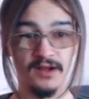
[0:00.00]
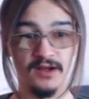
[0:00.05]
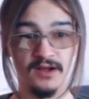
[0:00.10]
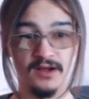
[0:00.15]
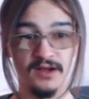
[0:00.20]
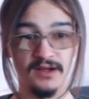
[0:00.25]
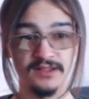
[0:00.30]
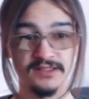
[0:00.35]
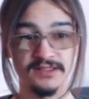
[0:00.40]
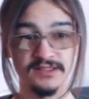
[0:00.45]

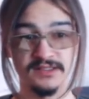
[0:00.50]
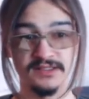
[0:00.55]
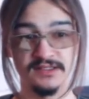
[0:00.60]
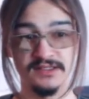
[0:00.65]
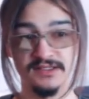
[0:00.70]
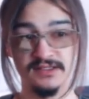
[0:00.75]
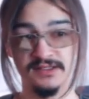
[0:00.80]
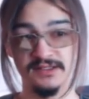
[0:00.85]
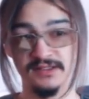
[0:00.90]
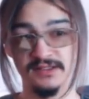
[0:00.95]
as a
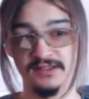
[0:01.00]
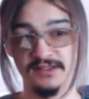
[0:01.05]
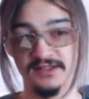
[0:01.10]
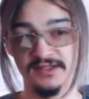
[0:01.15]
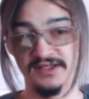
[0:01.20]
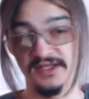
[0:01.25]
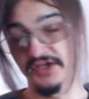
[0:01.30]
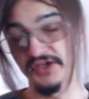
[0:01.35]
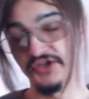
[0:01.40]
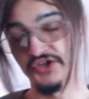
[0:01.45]

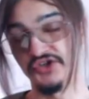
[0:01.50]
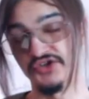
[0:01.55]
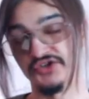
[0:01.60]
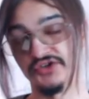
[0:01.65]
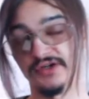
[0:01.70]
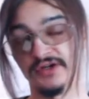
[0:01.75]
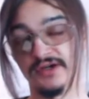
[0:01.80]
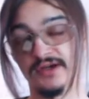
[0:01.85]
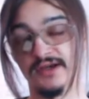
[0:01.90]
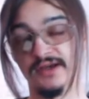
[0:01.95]

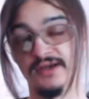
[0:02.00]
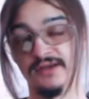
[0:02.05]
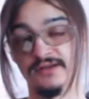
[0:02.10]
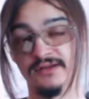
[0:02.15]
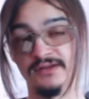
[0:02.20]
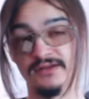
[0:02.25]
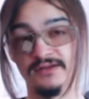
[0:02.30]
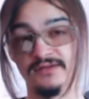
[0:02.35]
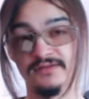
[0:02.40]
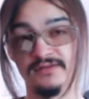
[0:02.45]
teacher kind
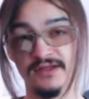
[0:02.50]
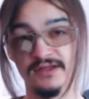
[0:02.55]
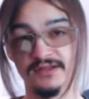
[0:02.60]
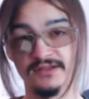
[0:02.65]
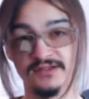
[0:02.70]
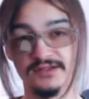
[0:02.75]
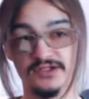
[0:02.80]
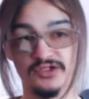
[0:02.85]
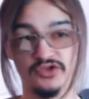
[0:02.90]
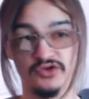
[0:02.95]
of
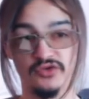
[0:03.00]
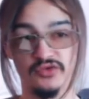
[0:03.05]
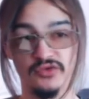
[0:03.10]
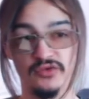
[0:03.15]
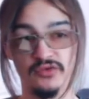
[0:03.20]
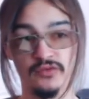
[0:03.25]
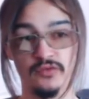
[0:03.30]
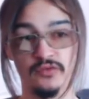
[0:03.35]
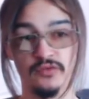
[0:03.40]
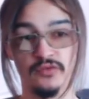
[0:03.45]
that's
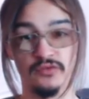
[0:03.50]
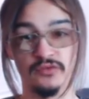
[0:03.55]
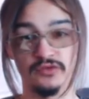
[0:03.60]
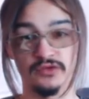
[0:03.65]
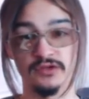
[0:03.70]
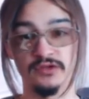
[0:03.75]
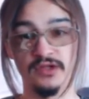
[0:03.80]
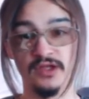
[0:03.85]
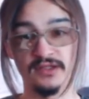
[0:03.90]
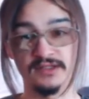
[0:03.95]
showing
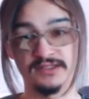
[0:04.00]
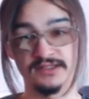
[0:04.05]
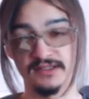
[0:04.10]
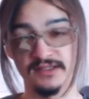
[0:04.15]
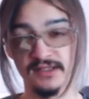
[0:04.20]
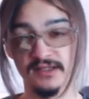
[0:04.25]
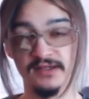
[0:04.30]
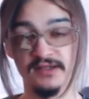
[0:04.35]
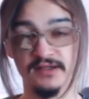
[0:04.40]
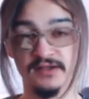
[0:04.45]
that's
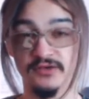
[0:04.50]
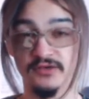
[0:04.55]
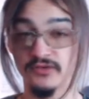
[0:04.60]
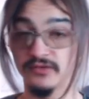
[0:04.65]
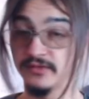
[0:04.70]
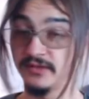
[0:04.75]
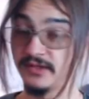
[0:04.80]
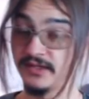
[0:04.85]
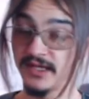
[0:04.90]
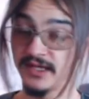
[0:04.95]
telling you
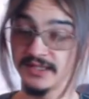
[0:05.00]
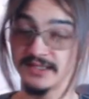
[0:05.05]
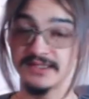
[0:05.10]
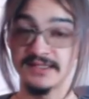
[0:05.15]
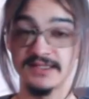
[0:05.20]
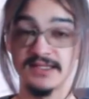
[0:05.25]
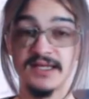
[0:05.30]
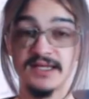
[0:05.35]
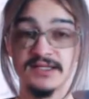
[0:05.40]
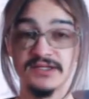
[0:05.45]
that's
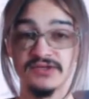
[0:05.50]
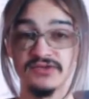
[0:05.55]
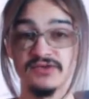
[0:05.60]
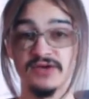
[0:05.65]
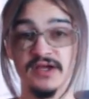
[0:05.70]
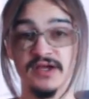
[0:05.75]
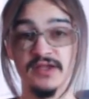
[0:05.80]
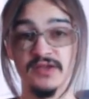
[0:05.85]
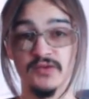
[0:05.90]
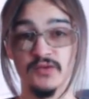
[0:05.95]
not the
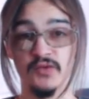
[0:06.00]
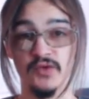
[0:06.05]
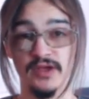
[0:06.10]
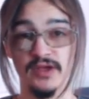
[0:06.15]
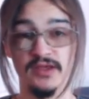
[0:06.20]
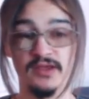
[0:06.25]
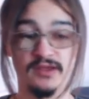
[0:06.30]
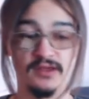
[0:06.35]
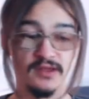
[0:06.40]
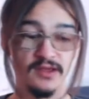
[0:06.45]
right
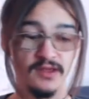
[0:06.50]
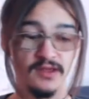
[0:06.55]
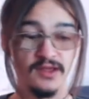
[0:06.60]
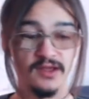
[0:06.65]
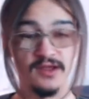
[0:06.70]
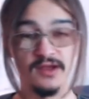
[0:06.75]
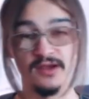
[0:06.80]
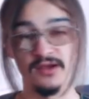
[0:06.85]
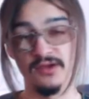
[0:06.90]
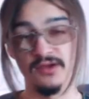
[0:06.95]
way
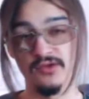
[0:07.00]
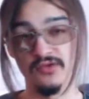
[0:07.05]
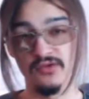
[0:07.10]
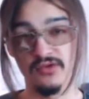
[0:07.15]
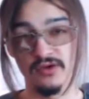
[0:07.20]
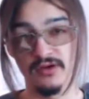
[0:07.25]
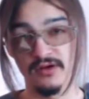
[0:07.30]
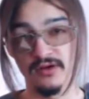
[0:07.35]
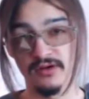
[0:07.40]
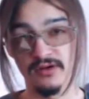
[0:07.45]

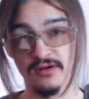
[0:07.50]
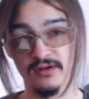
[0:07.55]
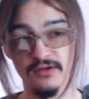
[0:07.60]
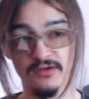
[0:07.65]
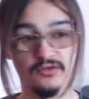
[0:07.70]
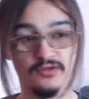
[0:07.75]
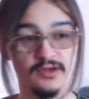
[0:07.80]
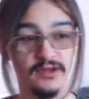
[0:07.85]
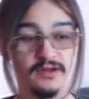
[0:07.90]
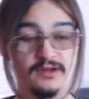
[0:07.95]
look
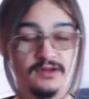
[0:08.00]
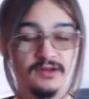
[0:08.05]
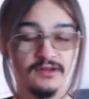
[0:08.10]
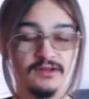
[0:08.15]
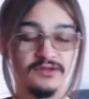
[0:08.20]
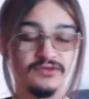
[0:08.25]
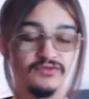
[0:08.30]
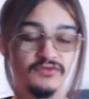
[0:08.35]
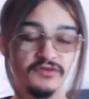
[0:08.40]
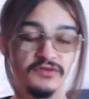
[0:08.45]
look in
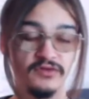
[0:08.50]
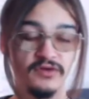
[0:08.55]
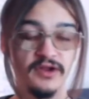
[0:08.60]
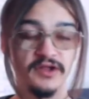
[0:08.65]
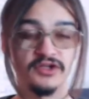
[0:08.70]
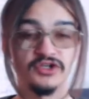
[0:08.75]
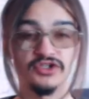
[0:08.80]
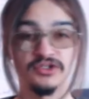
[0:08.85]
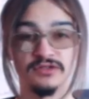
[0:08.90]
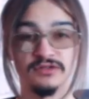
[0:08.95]
another
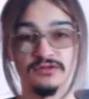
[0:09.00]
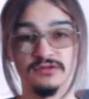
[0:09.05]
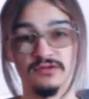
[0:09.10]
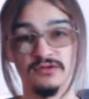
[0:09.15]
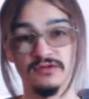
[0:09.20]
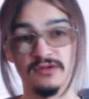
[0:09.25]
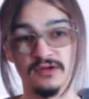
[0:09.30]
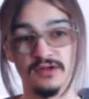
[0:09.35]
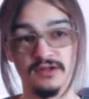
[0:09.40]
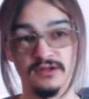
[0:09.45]
direction
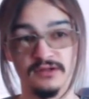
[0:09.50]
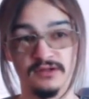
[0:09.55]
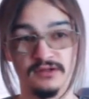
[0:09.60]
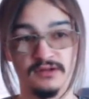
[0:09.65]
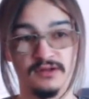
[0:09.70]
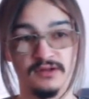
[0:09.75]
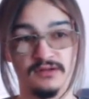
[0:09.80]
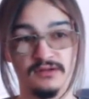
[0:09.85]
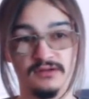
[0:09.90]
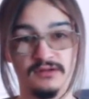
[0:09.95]
look in
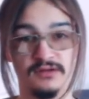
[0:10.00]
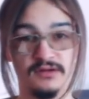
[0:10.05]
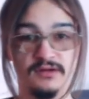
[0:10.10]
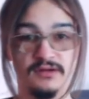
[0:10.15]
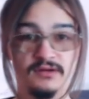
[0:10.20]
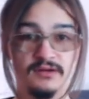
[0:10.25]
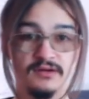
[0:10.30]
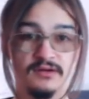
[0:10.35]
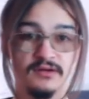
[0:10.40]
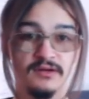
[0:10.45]

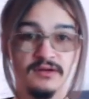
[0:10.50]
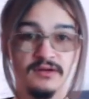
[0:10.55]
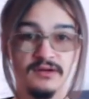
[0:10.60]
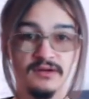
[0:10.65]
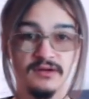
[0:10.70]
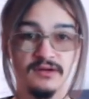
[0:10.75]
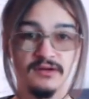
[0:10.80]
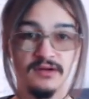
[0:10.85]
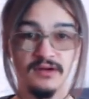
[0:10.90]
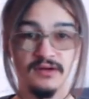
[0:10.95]
another
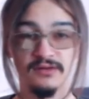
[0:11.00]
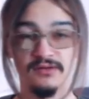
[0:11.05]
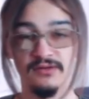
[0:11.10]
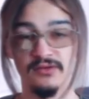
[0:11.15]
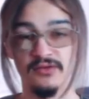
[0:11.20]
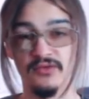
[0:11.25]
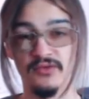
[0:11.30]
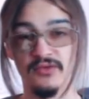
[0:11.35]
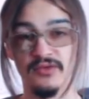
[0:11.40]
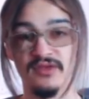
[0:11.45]
i don't
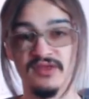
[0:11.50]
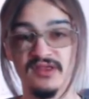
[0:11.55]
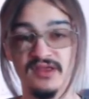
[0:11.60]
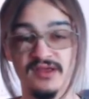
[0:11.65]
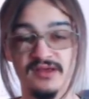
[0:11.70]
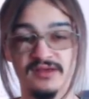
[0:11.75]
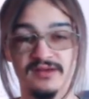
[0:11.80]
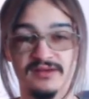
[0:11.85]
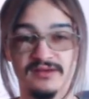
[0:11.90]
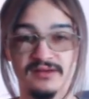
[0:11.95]
know
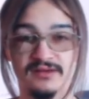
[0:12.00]
thing